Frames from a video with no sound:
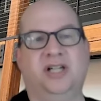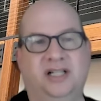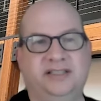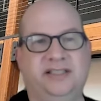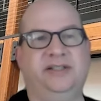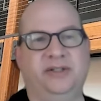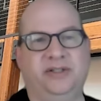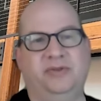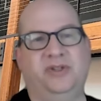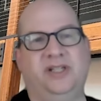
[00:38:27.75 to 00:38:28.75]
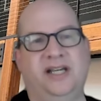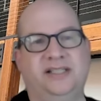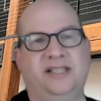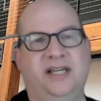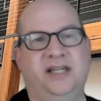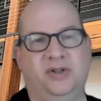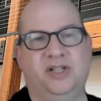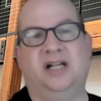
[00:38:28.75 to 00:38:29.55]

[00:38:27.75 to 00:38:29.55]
You're constantly looking for the next thing.